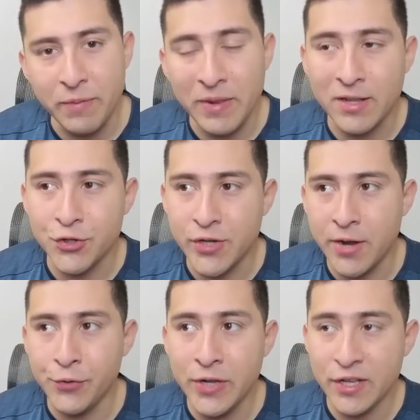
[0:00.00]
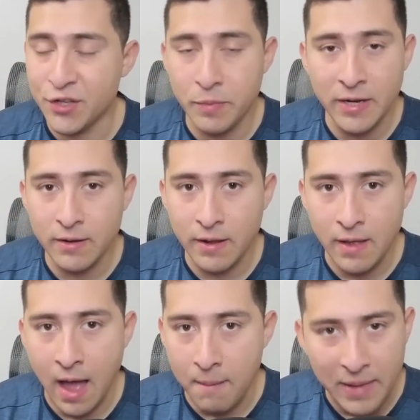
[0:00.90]
because January it's been
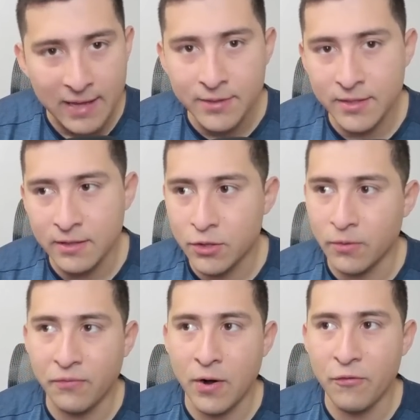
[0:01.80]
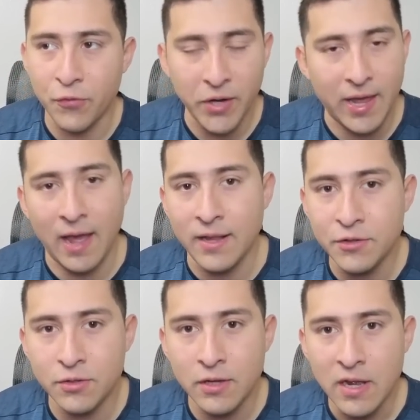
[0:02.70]
amazing so far for
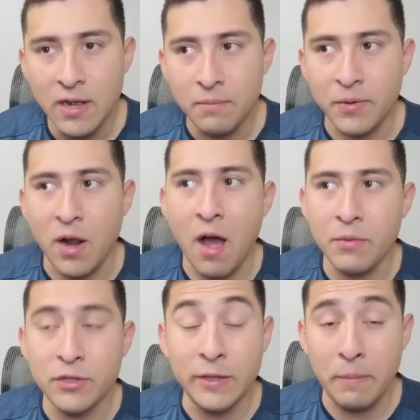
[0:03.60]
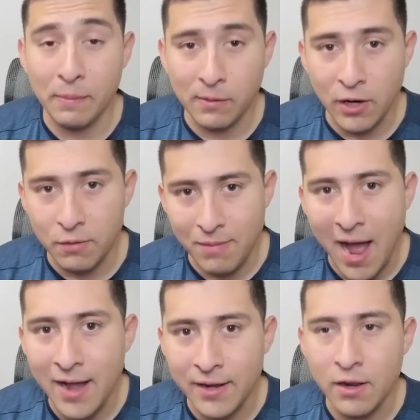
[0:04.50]
gains, but obviously people are
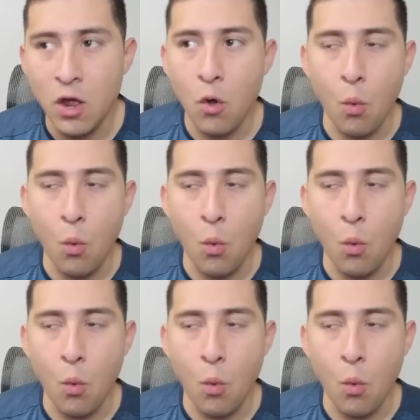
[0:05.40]
buying.